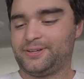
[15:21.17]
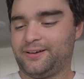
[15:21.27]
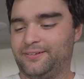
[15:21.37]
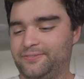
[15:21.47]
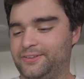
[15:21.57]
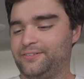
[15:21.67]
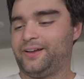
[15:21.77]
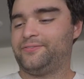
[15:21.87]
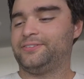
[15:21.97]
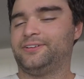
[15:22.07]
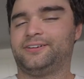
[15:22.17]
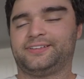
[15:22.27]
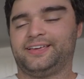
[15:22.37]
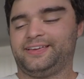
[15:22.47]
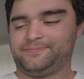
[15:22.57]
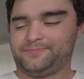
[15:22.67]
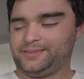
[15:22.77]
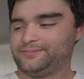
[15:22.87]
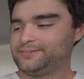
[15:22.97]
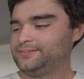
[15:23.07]
coffee draft latte
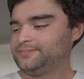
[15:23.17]
milk